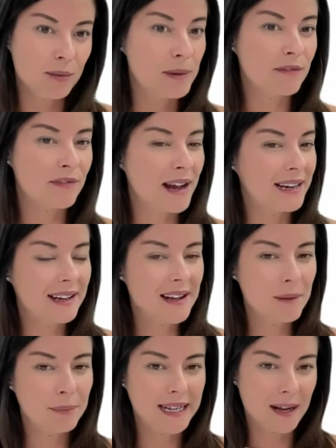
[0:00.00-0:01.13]
who'll be providing a
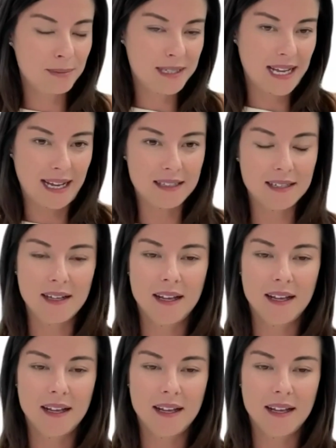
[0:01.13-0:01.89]
company update.